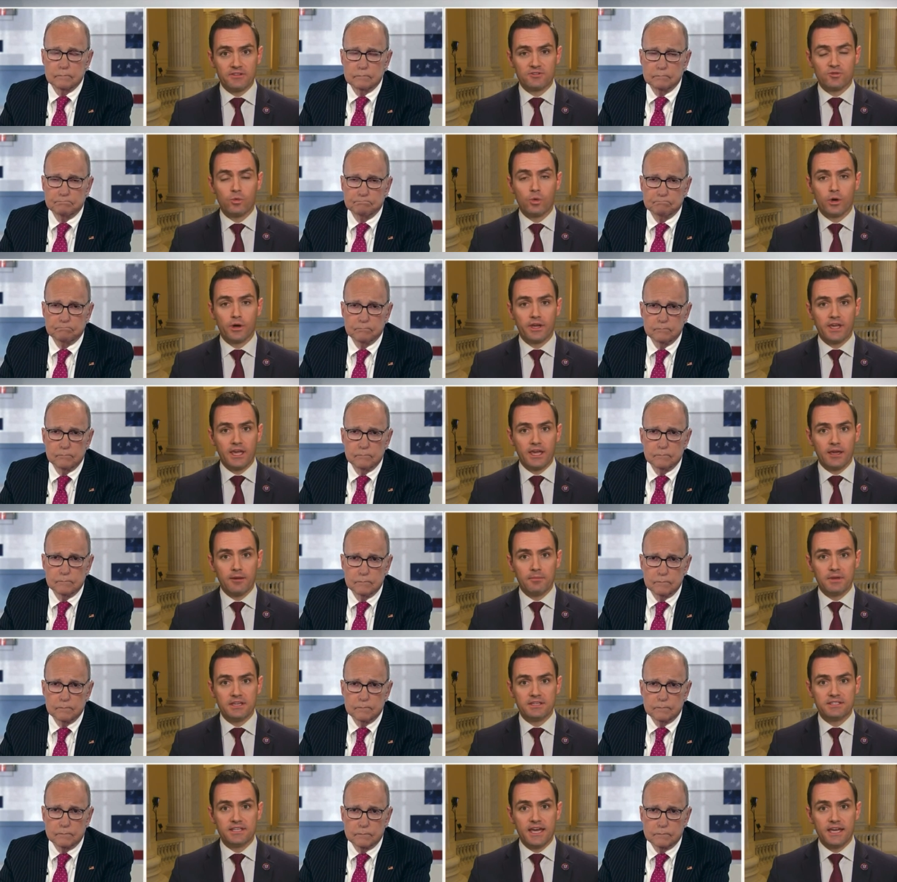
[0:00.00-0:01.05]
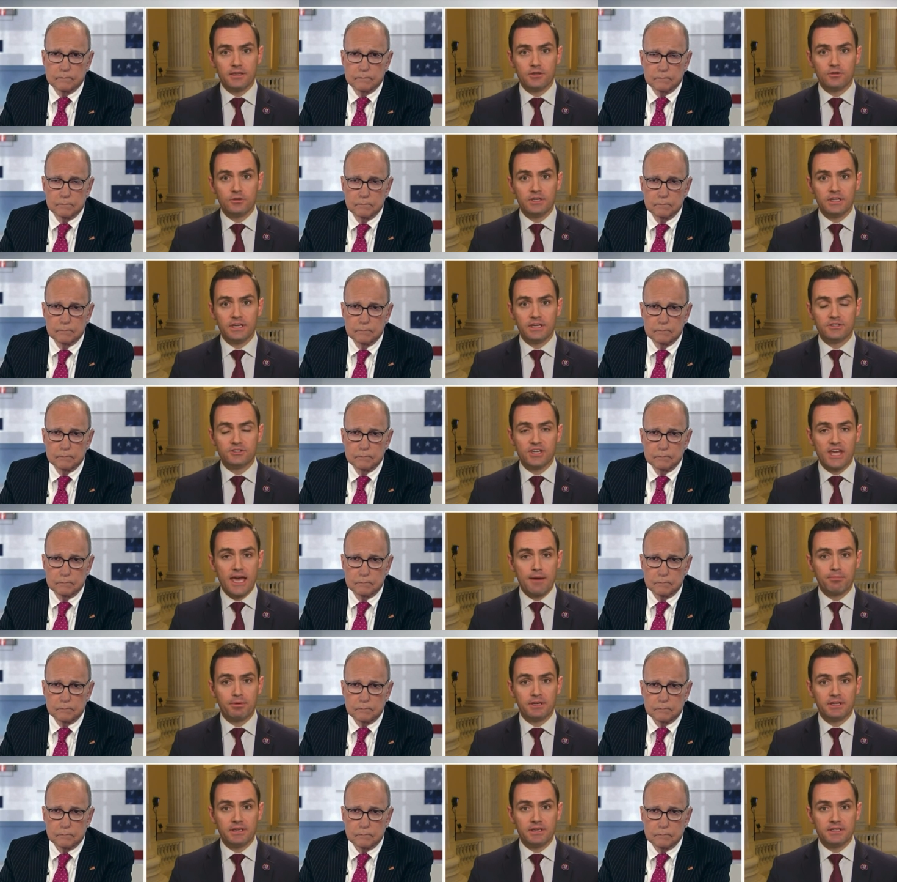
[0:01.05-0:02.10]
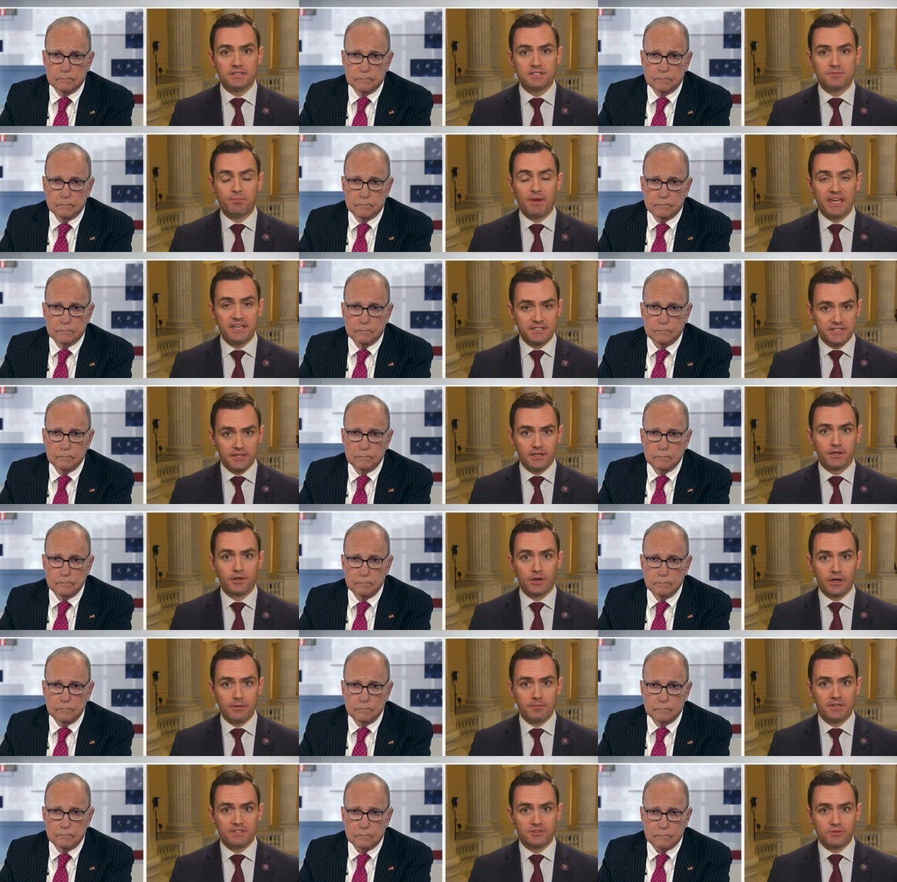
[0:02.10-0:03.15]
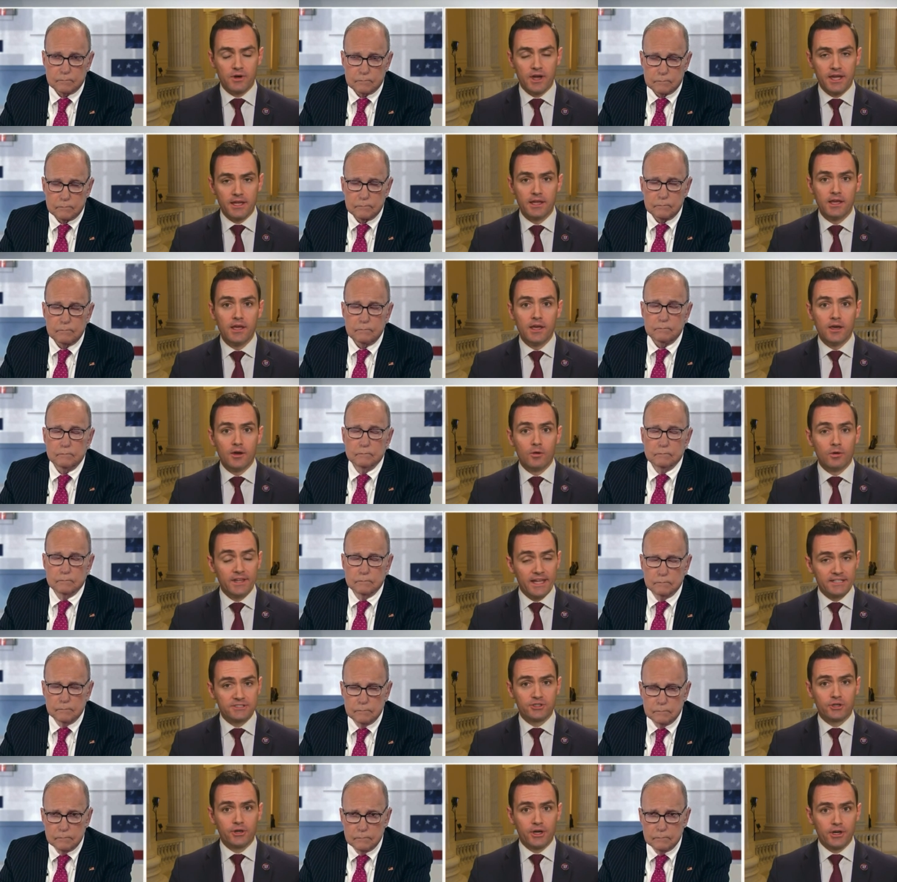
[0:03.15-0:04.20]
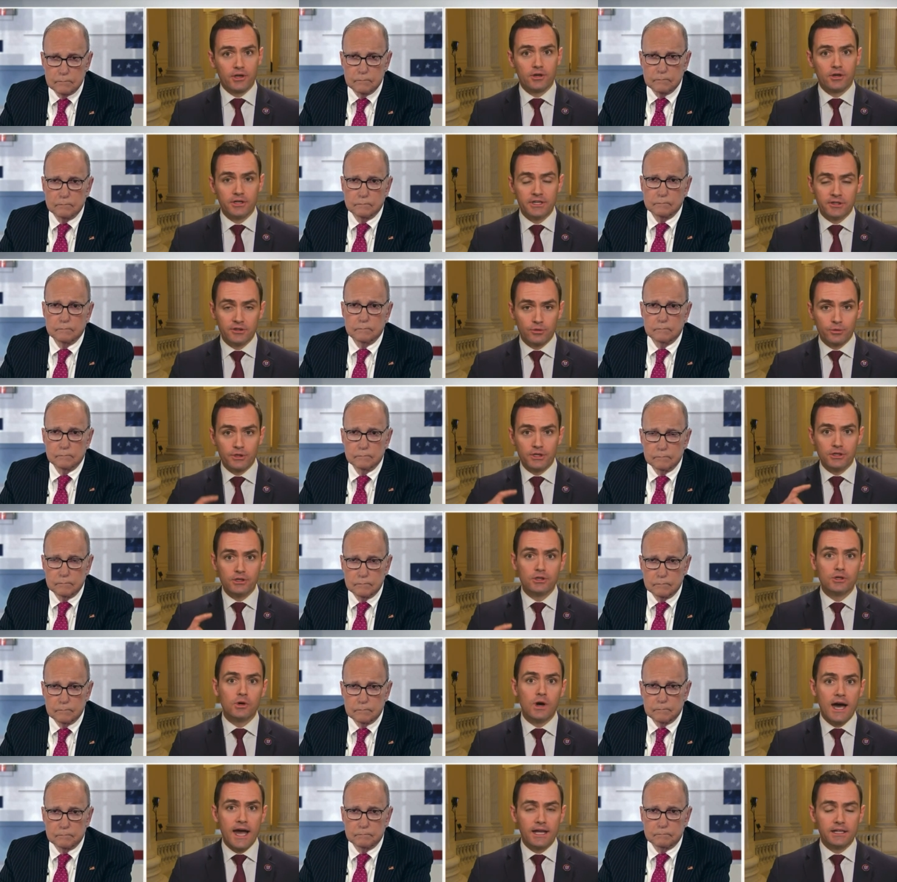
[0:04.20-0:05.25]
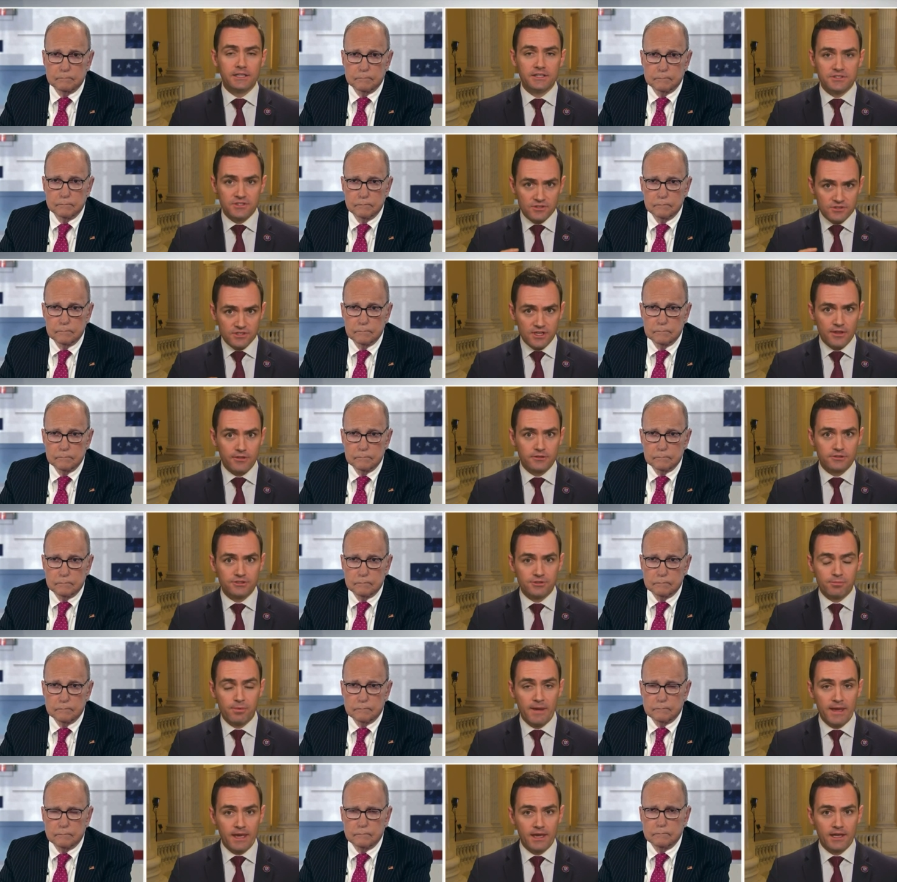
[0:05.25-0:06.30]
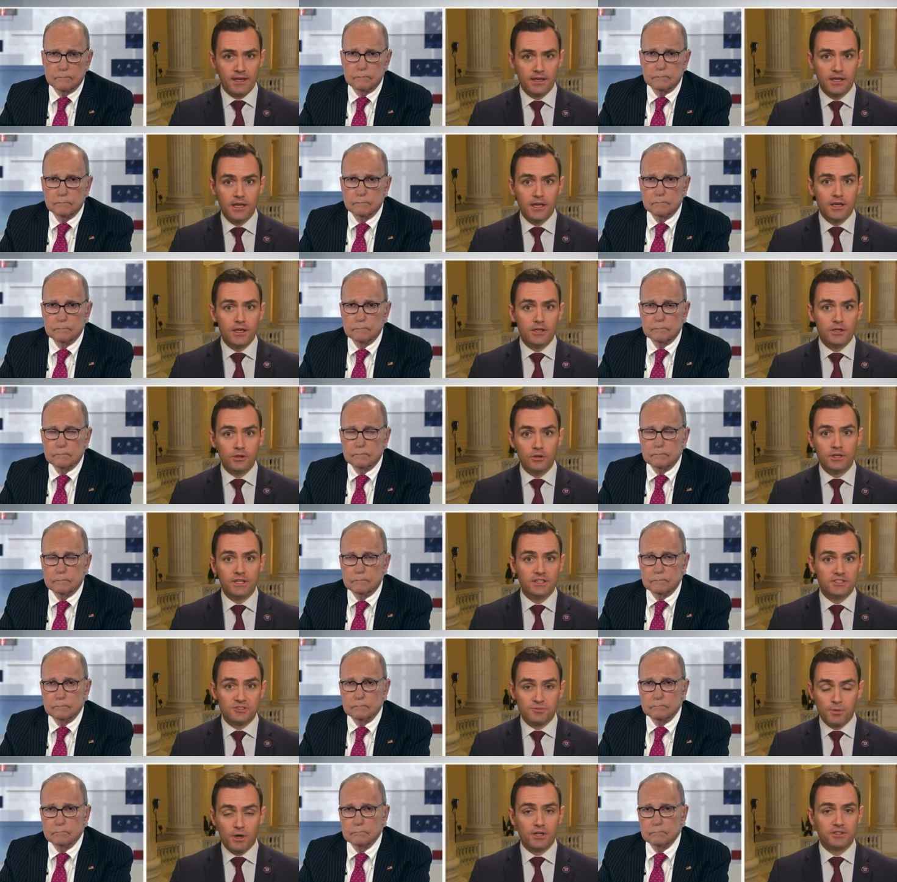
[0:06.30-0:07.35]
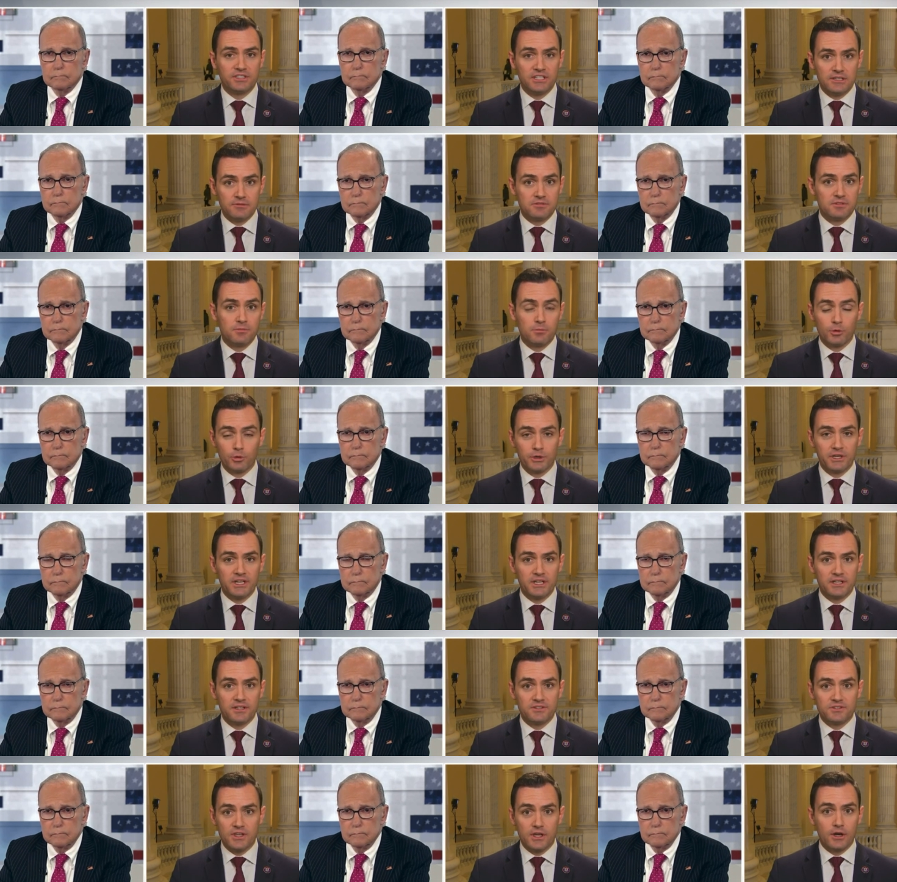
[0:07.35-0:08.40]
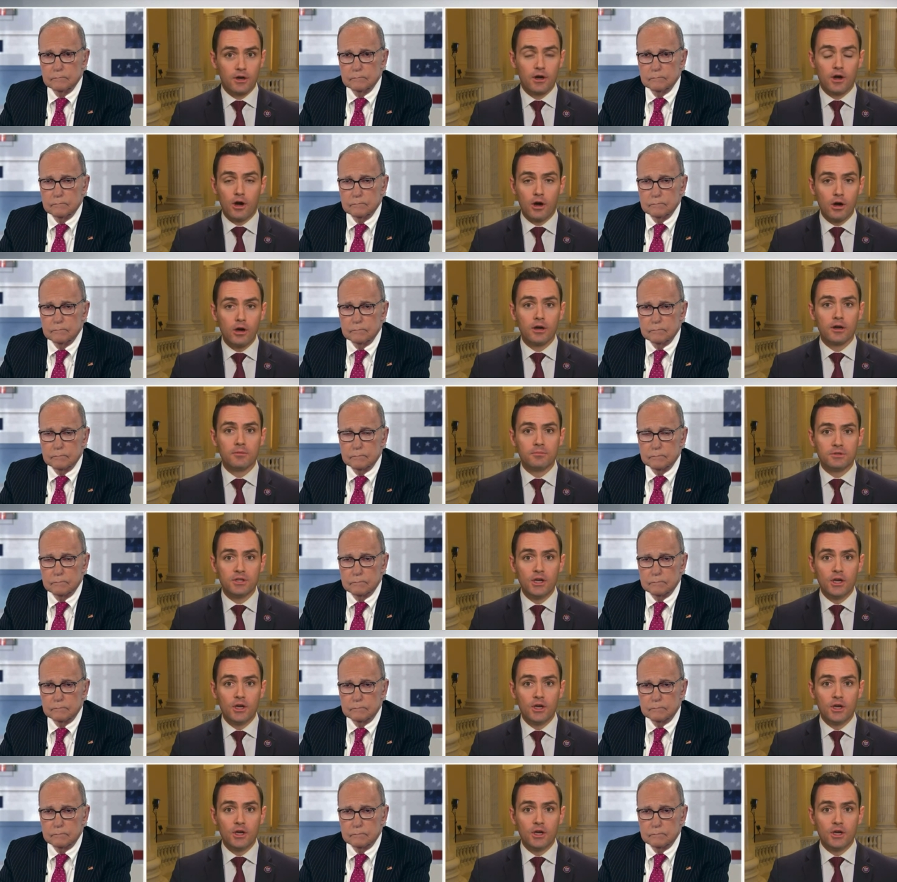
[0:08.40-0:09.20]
Speaker 1: this war game is that you need Japanese basing agreements, right? Well, that's critical. In the Ryukyu Islands in southern Japan, you need small teams of Marines that are armed